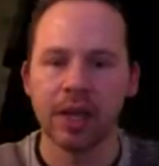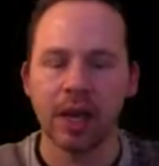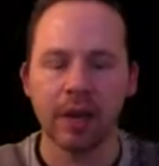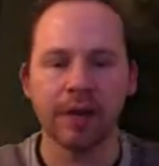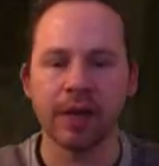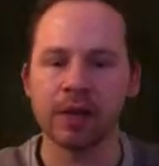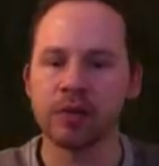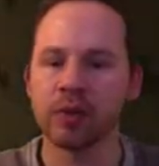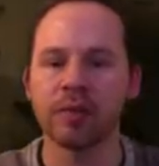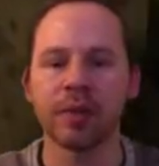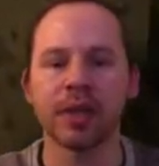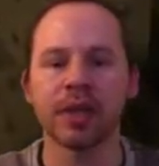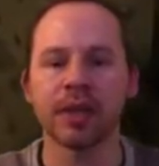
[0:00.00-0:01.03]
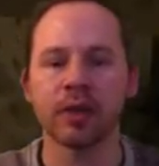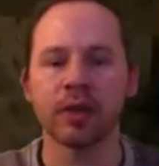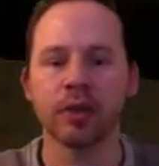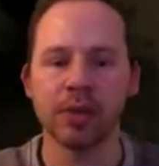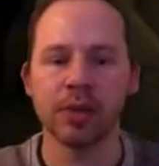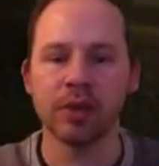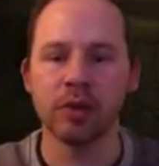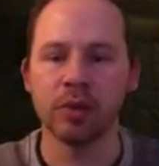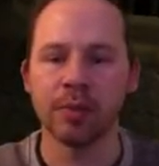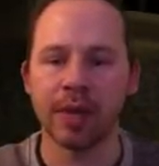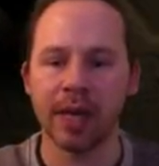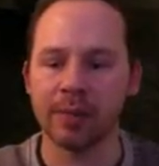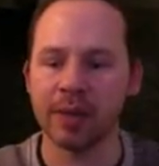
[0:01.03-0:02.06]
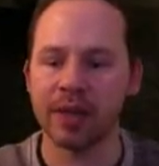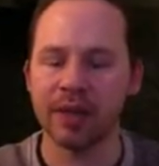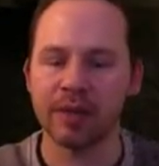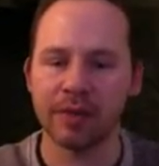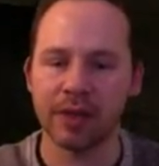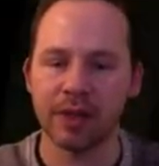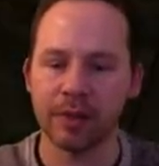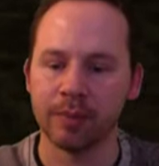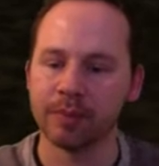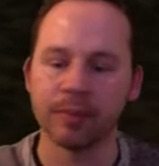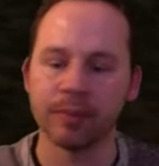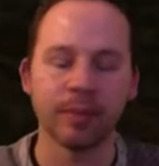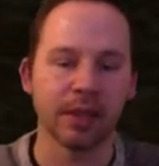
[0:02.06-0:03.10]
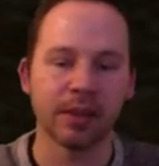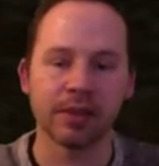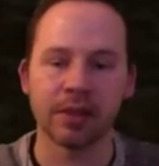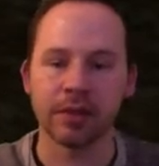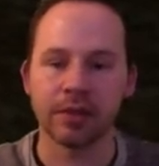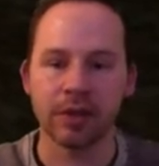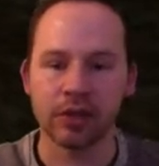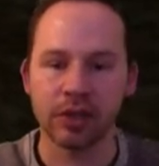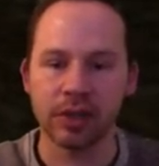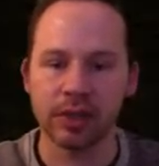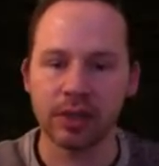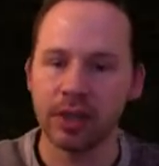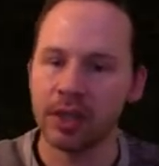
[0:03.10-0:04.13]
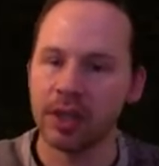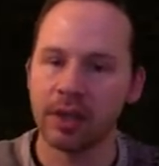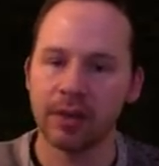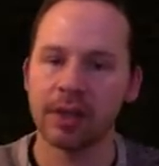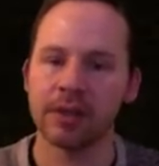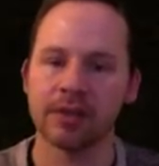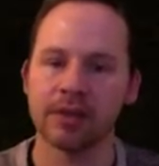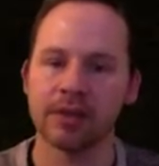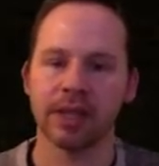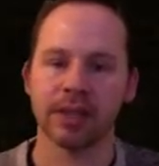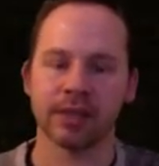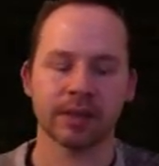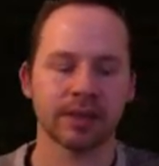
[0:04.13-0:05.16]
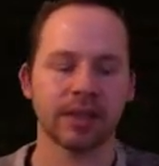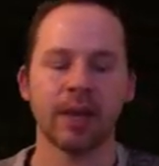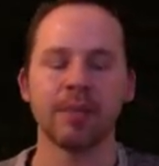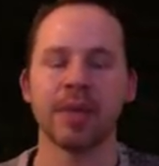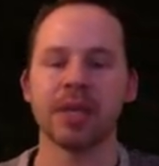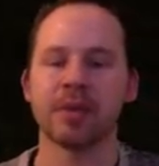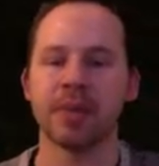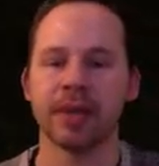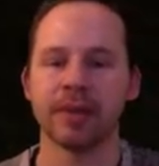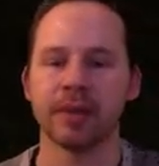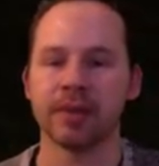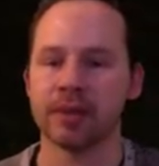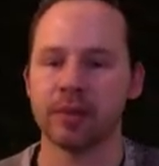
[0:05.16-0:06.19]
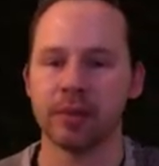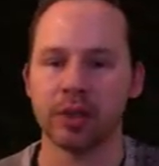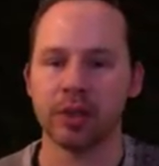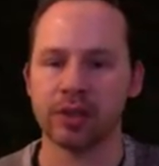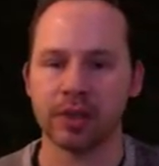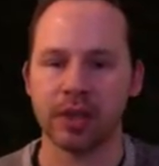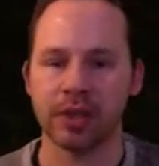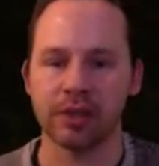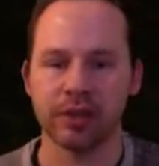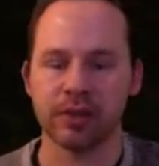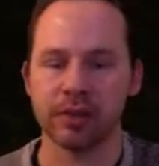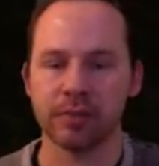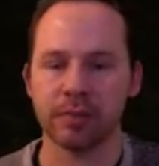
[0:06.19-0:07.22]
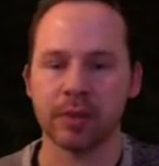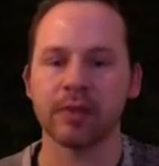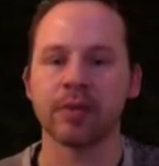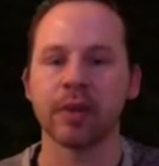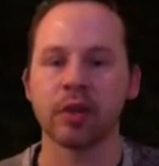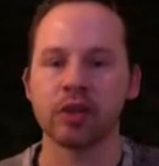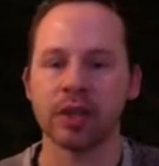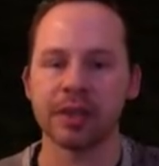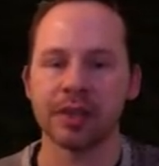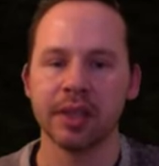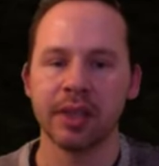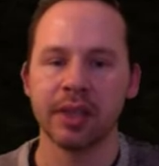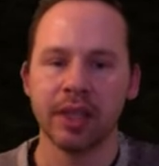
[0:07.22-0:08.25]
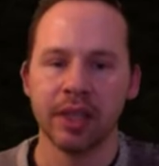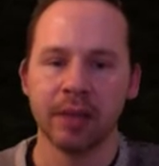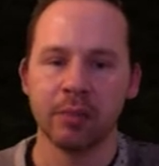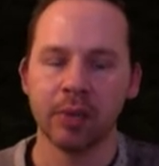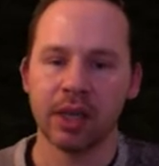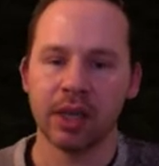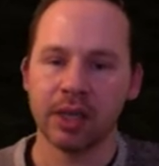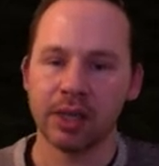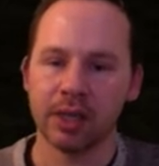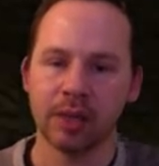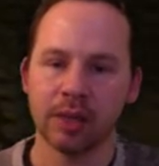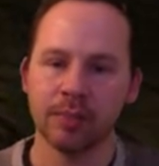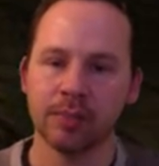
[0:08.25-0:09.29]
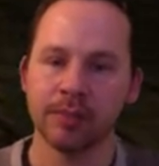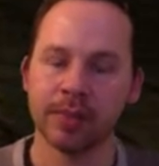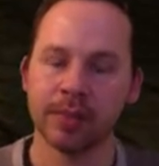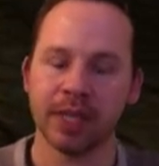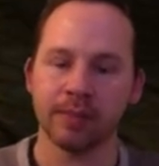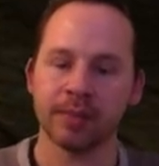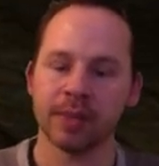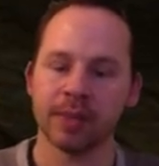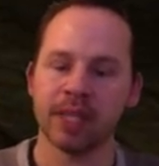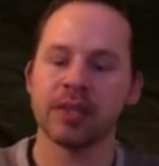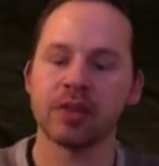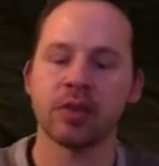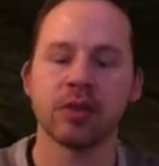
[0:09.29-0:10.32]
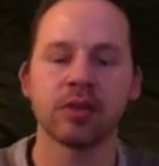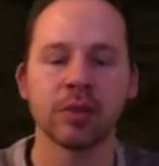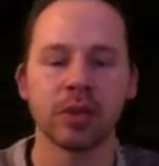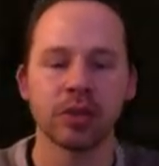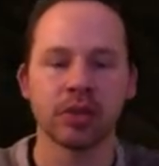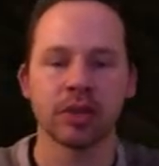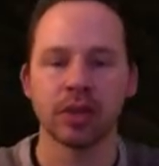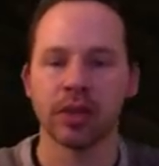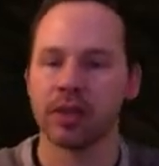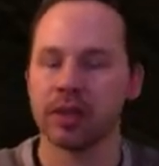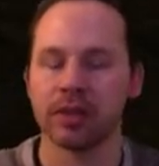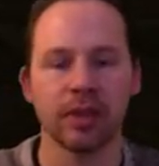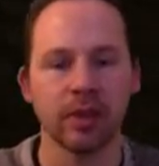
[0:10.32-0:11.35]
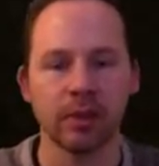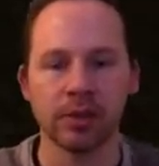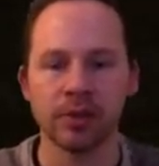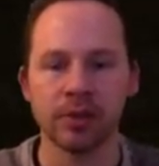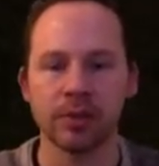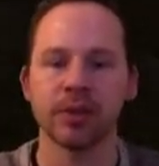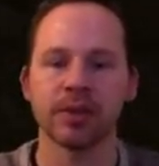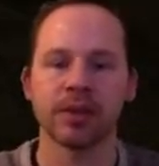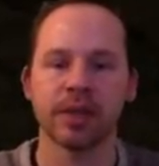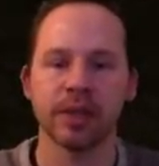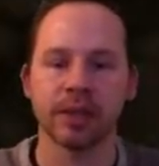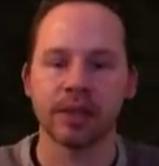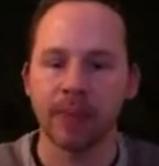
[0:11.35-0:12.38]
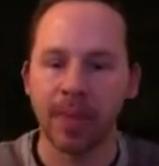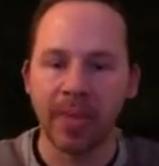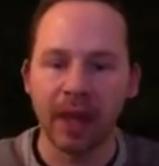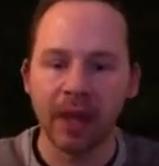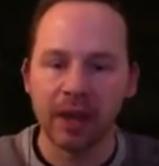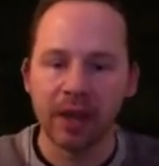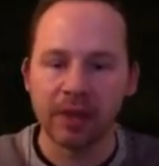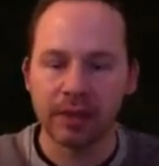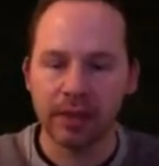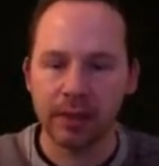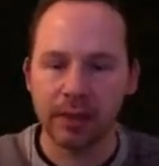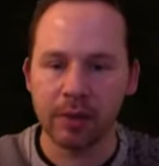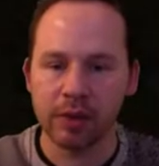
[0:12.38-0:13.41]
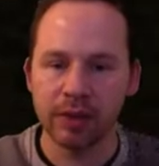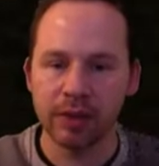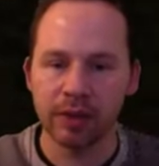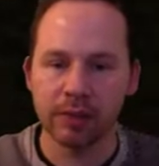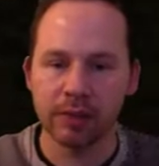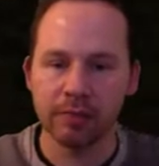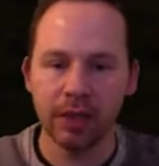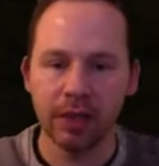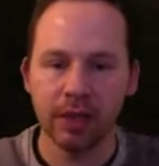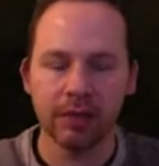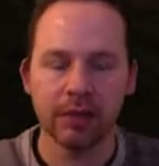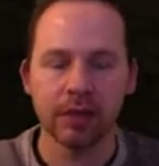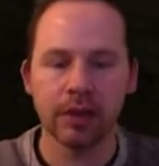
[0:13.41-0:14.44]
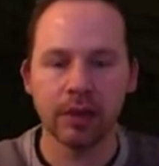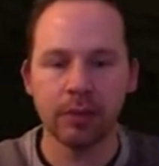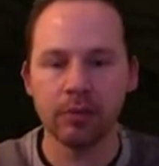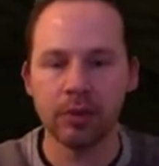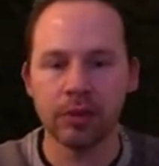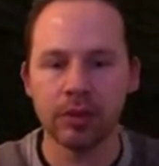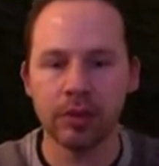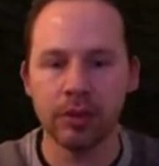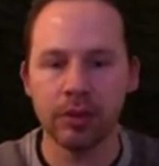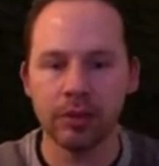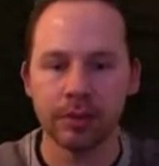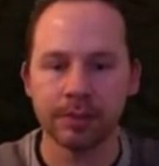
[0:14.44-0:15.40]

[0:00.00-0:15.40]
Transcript: I think this would have been an incredibly cool map if Dennis had finished it, right? It's not like I made it better so much as I just finished it. But yeah, that's his contribution, and you know, it was a really good start. So that was Beyond Belief number 2.